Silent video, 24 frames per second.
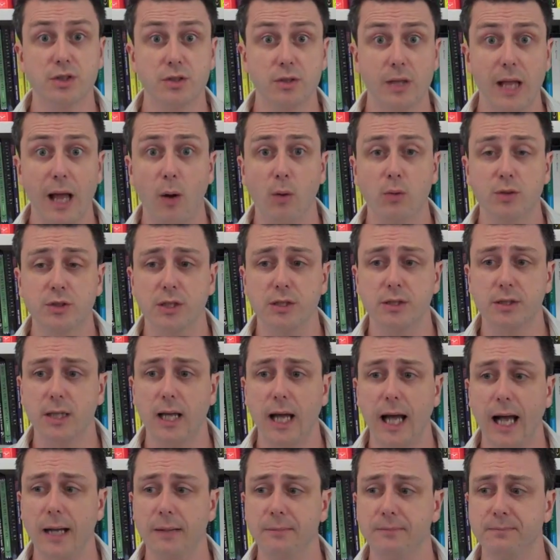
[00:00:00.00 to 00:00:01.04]
altered
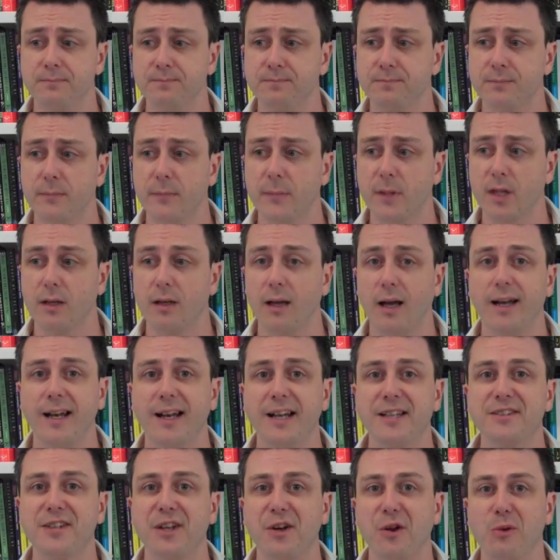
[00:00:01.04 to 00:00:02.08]
um, I nearly
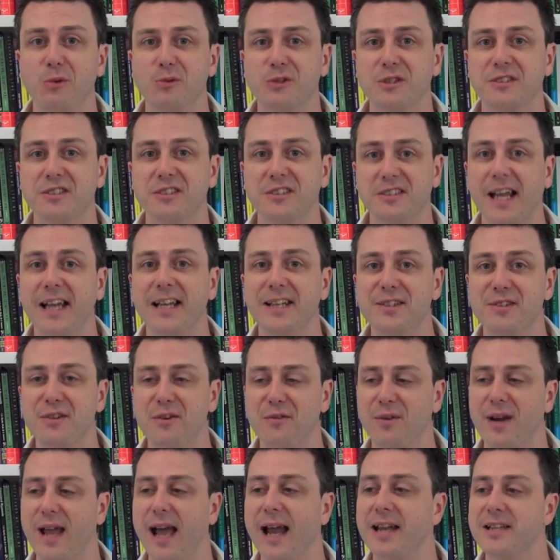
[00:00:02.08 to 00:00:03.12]
said altered state of
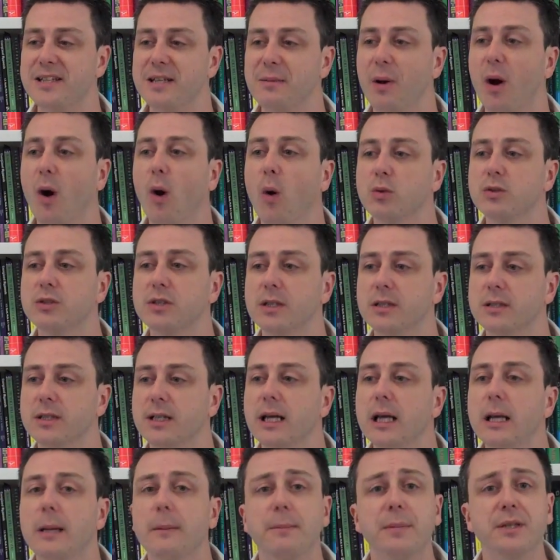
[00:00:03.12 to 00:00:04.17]
reality, but altered
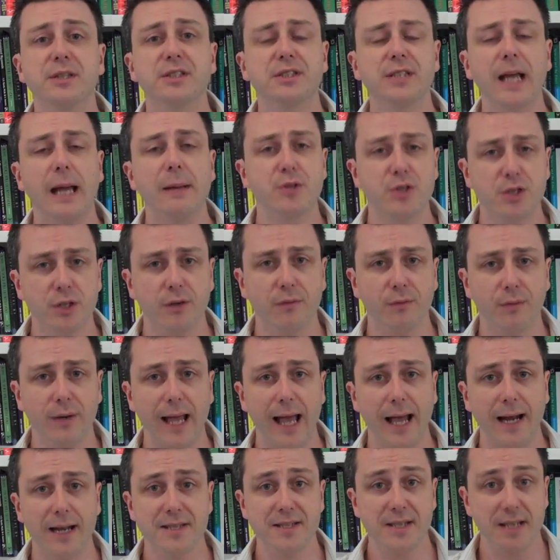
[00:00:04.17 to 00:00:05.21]
perception of
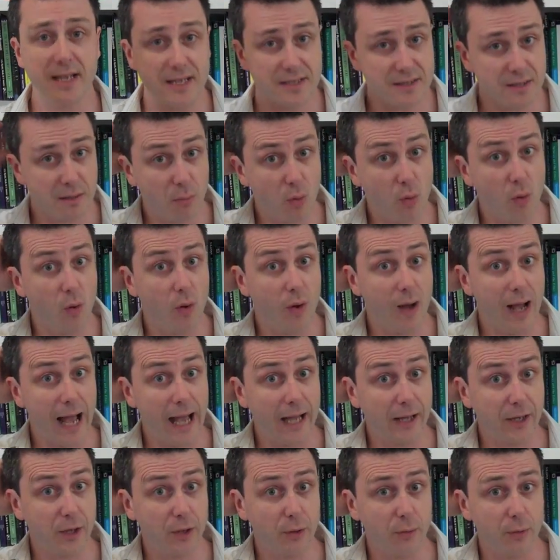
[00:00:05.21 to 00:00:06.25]
reality is a more
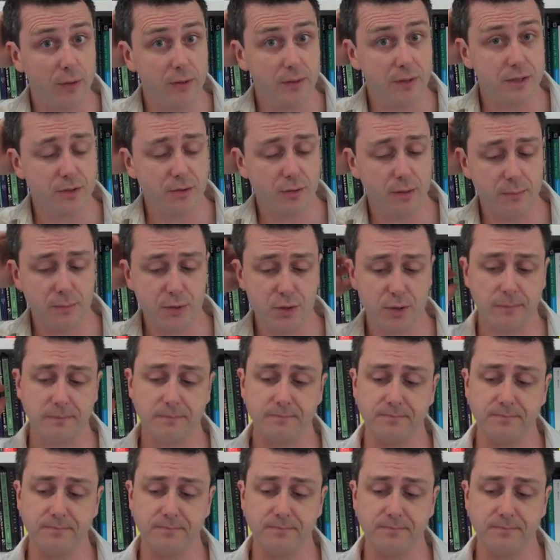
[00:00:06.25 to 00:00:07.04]
accurate description.